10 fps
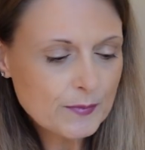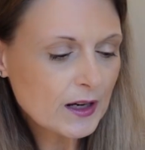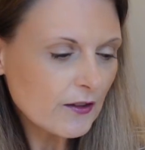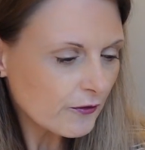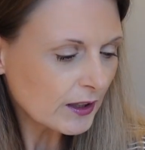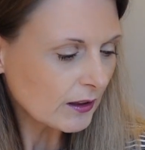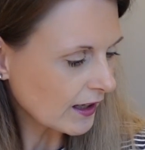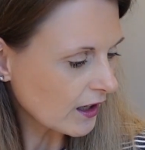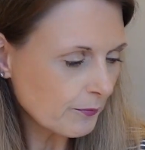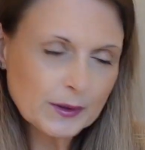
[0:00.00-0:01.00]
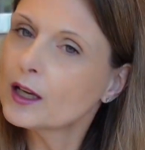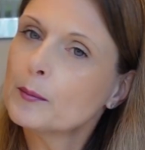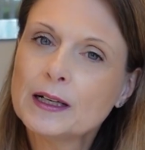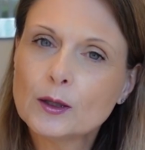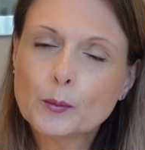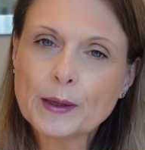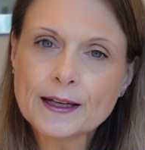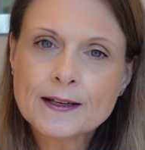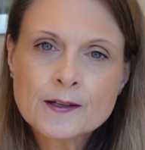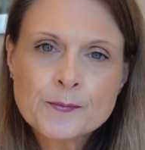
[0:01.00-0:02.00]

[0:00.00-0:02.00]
and I feel like I've become a little bit